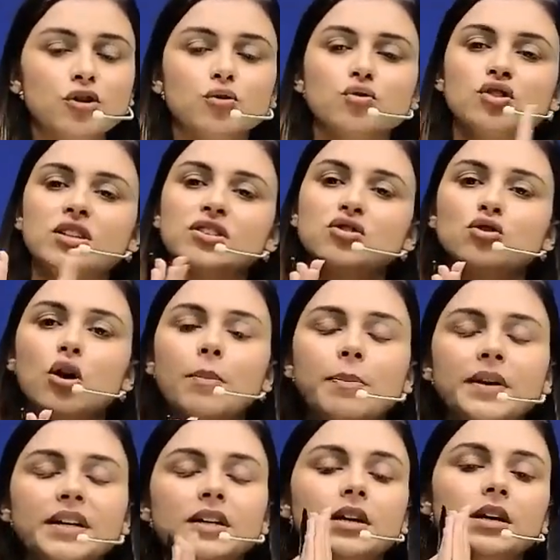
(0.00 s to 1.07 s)
to just
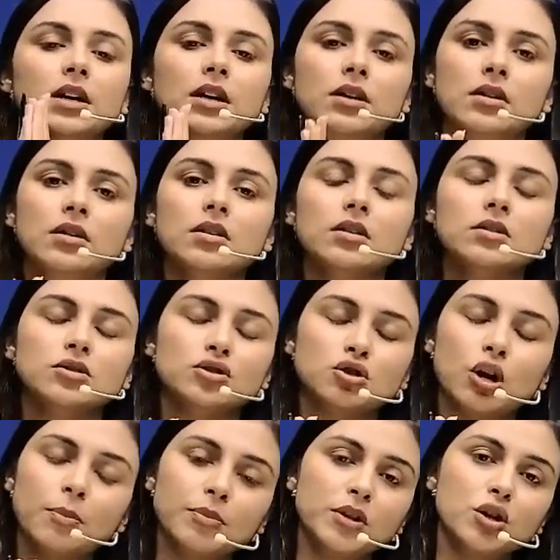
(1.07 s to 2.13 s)
stop it, uh,
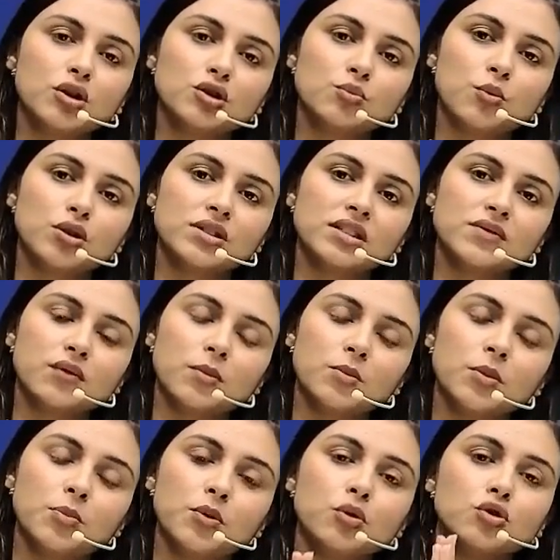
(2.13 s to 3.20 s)
stop the osmosis from
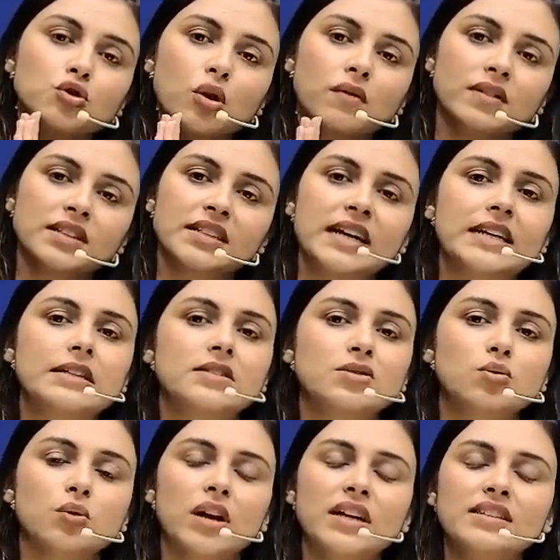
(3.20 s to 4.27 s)
the pure solvent side is
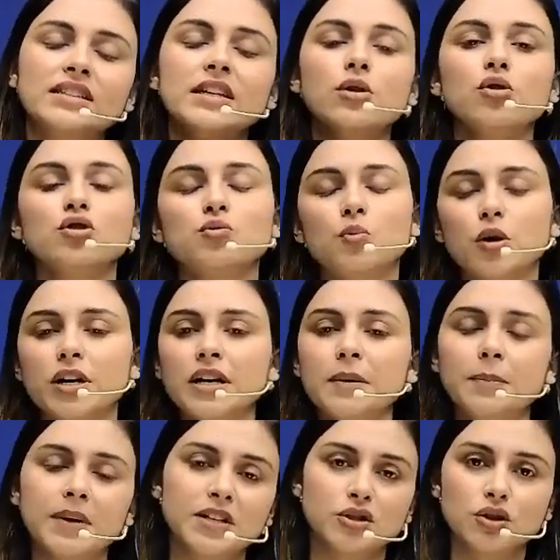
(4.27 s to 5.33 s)
known as the
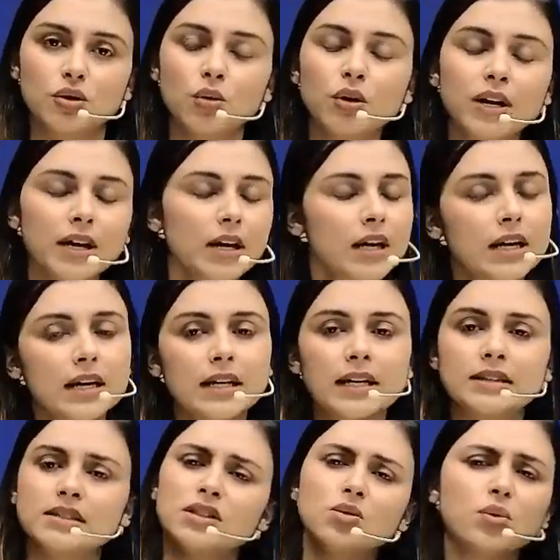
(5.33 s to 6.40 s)
osmotic pressure. Okay,
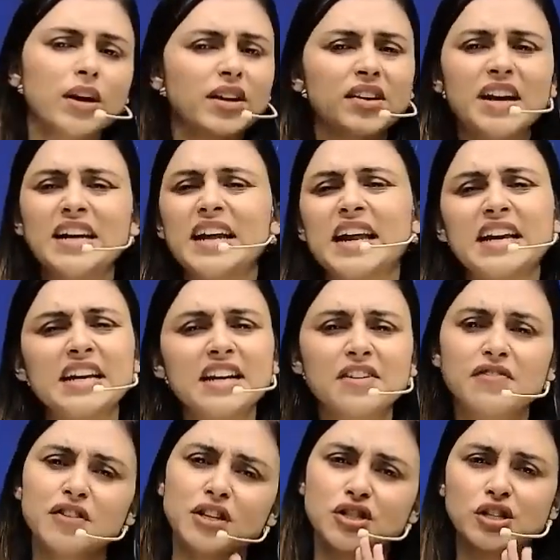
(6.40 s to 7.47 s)
yes, you can write any
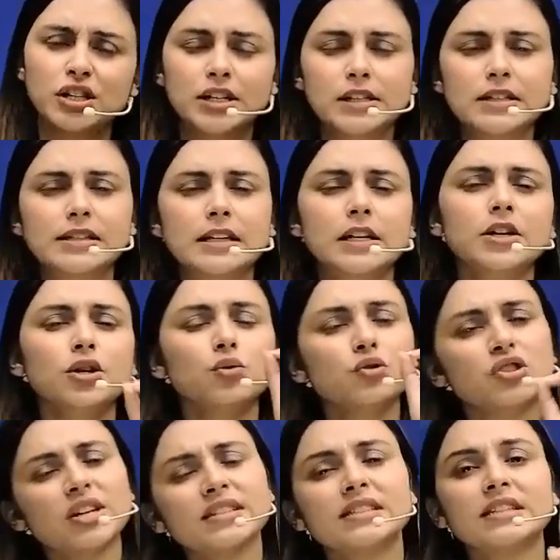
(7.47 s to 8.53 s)
definition, it is clear, you
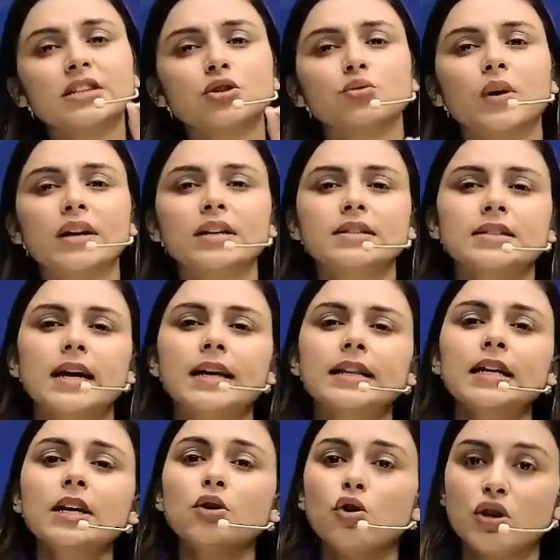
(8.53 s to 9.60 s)
just need to understand
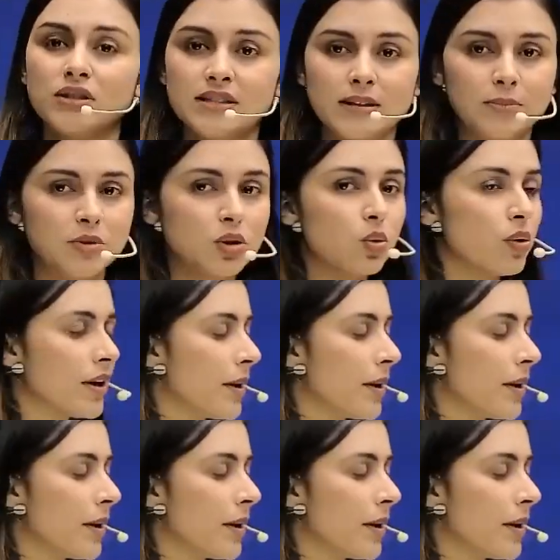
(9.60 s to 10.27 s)
the concept. Okay,